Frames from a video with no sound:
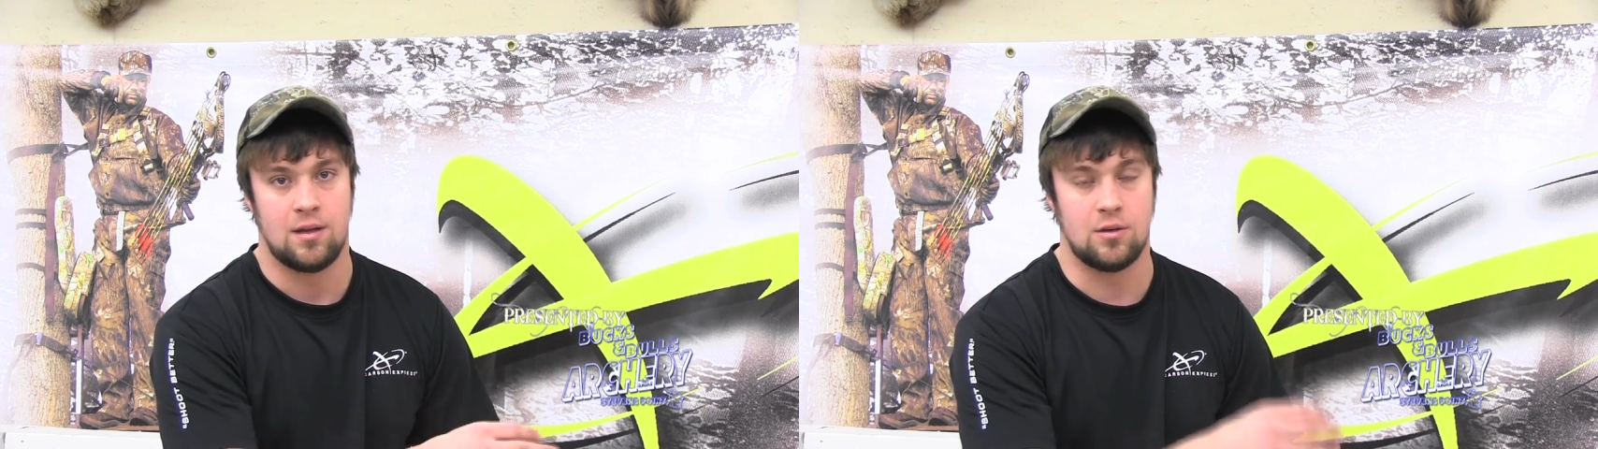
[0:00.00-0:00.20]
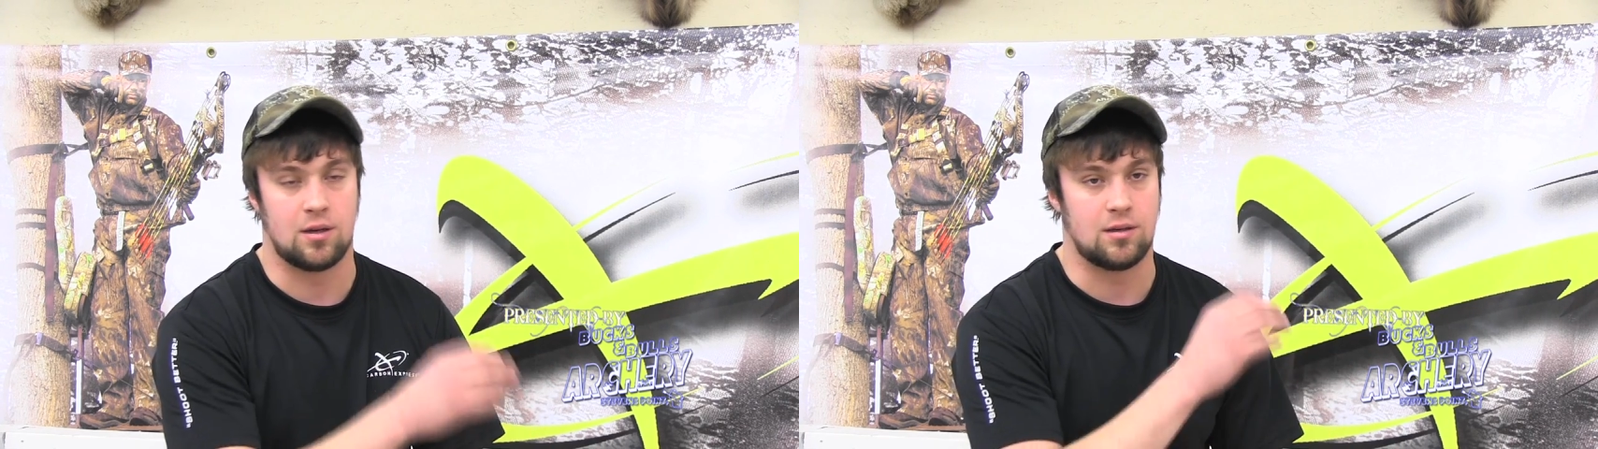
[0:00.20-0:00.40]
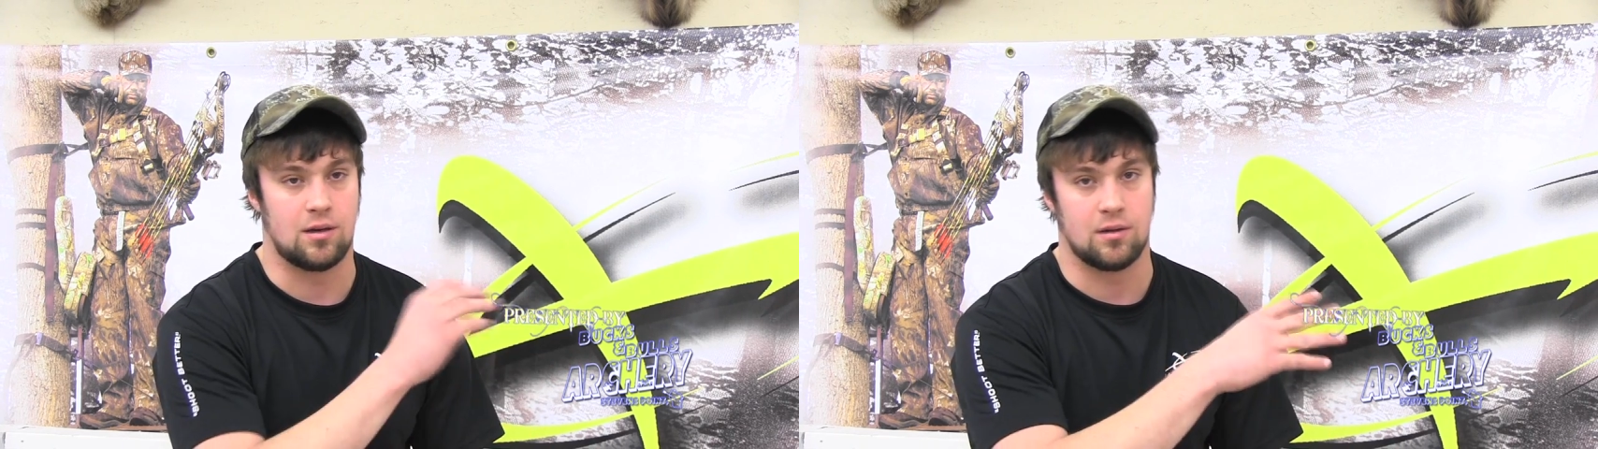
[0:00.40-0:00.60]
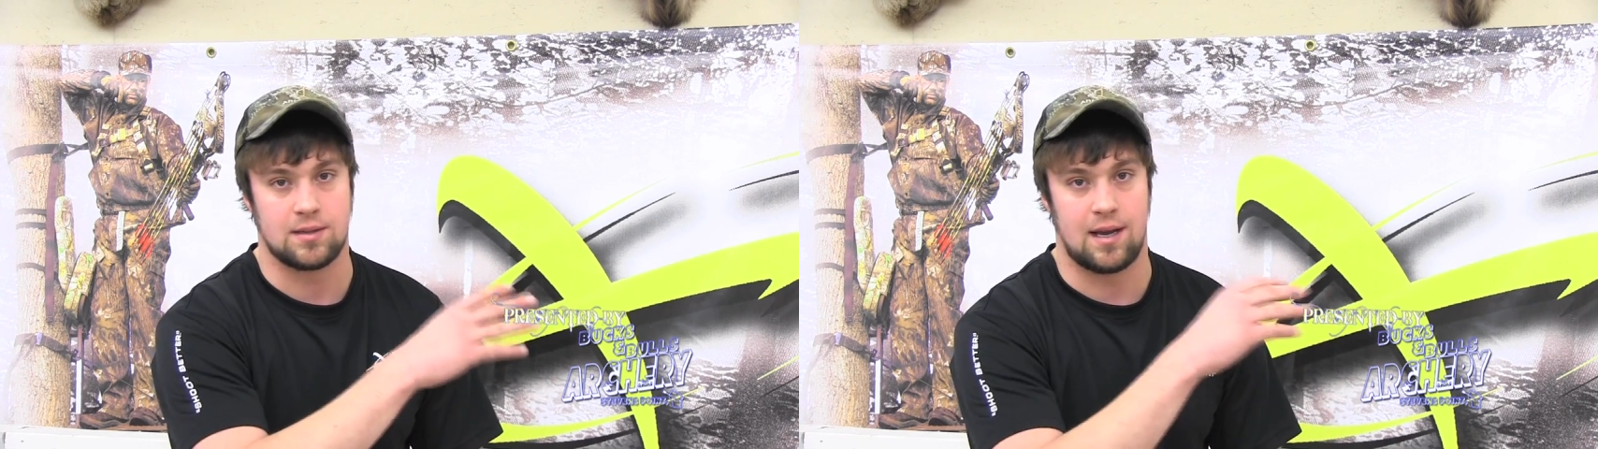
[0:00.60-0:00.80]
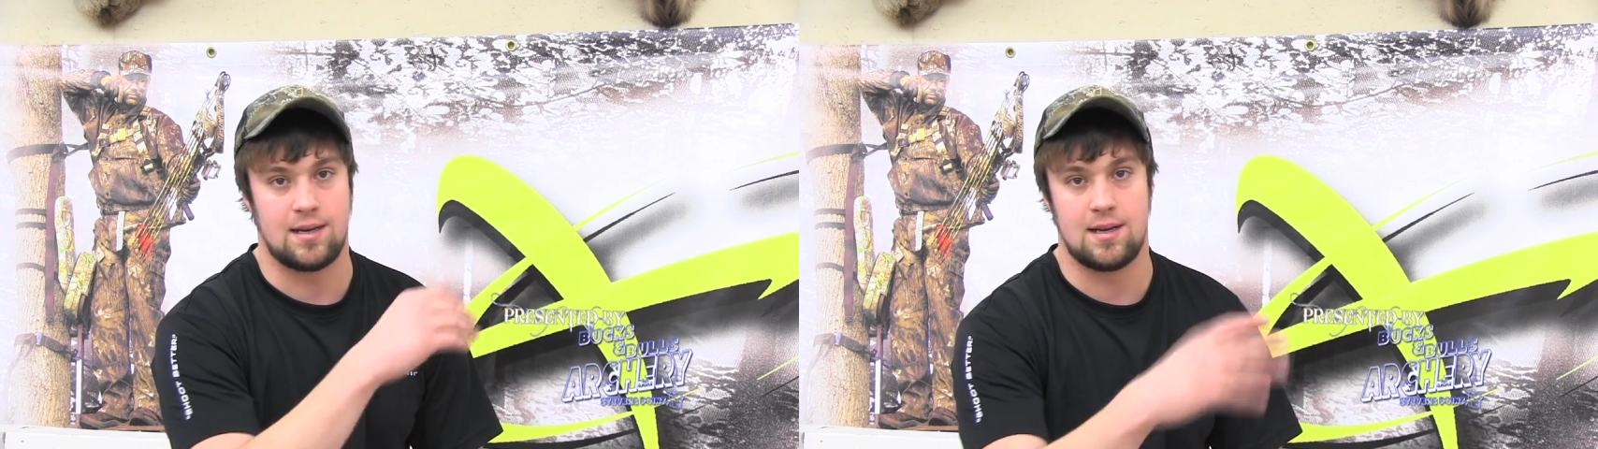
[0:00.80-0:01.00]
you can, you know,
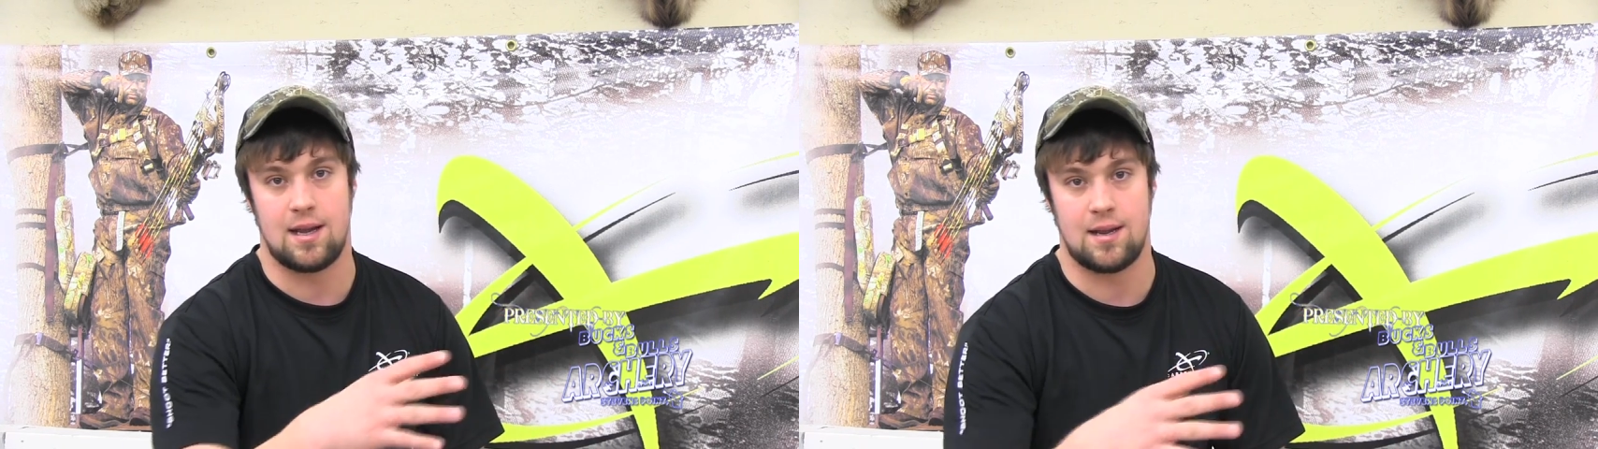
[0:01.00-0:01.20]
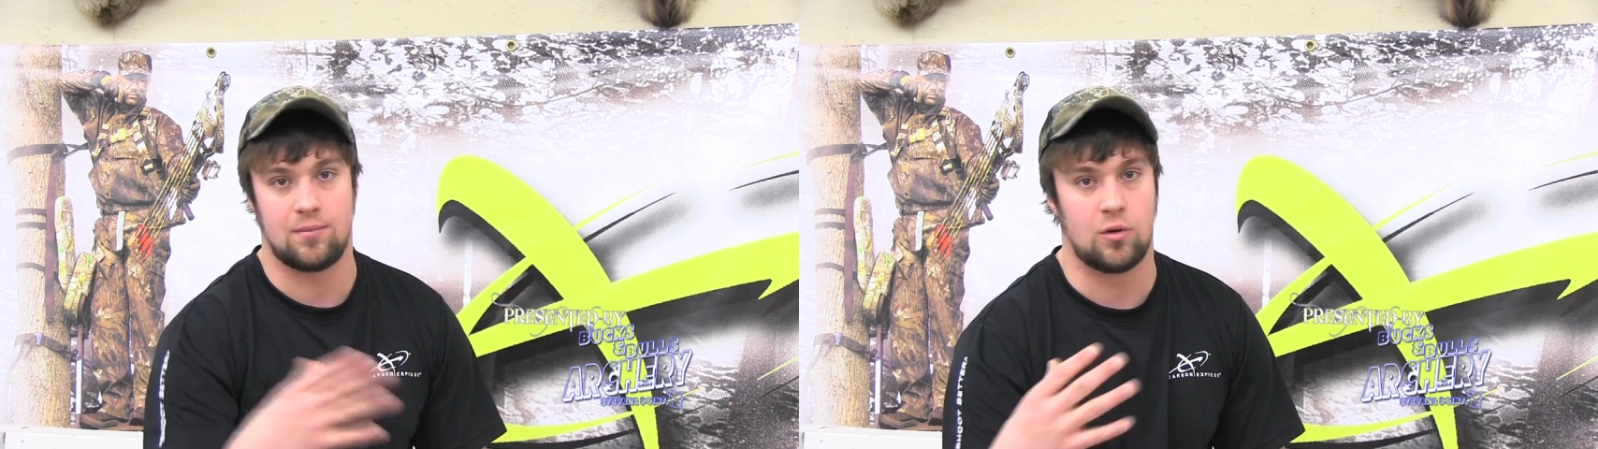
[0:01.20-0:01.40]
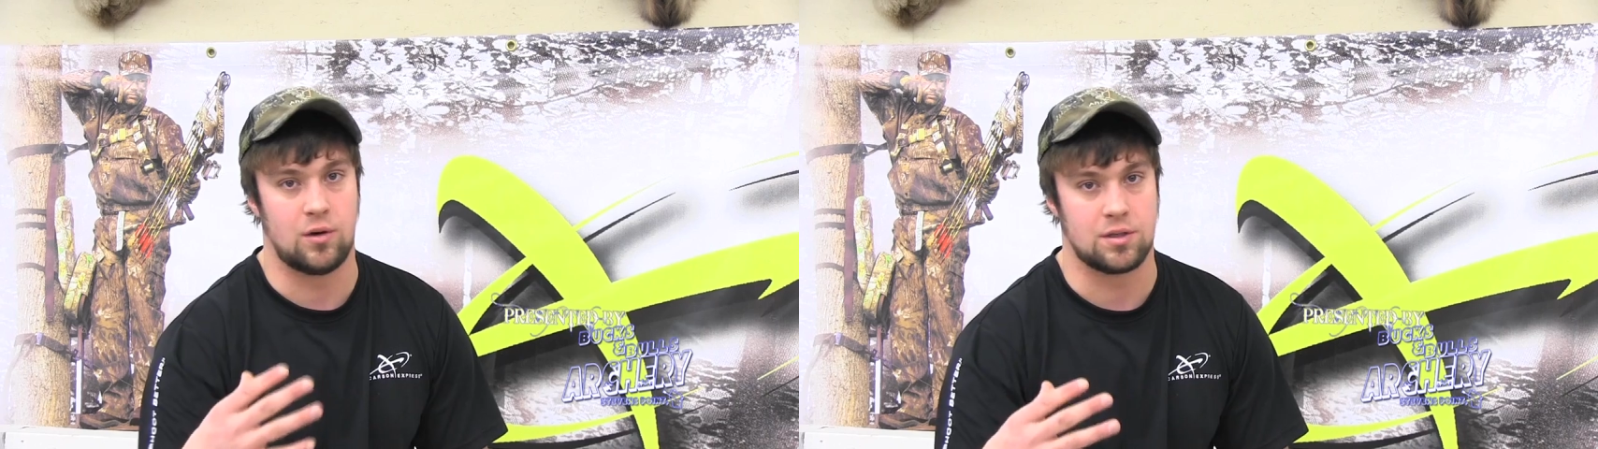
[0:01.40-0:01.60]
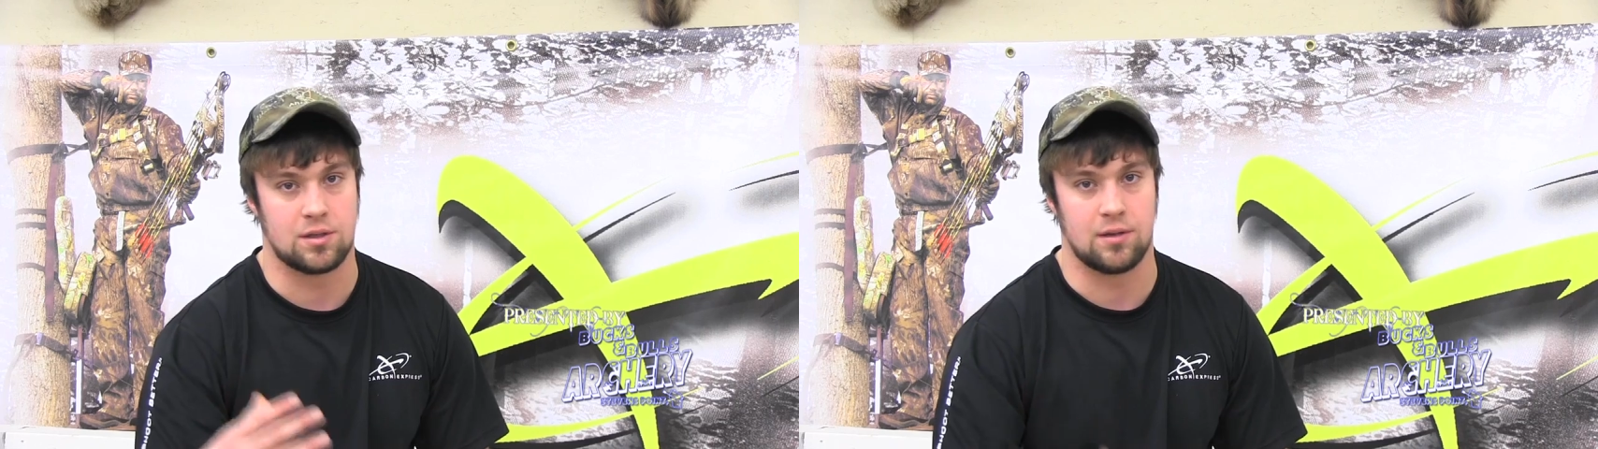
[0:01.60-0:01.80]
say I need to aim 2 inches